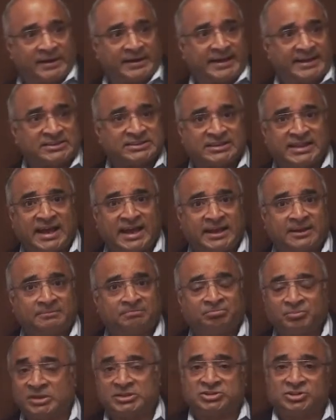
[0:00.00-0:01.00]
against that?
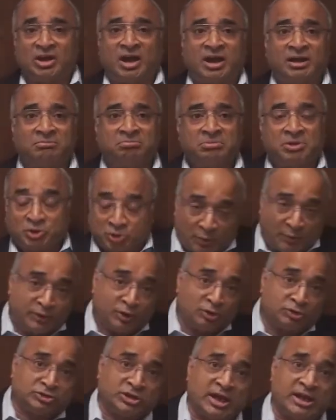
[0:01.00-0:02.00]
It's not. So we
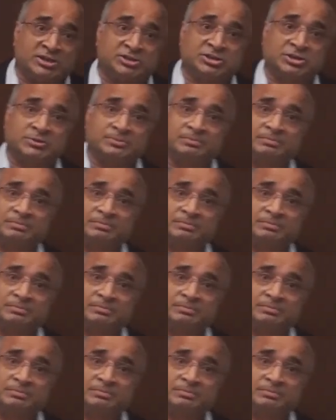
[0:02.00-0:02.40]
don't change.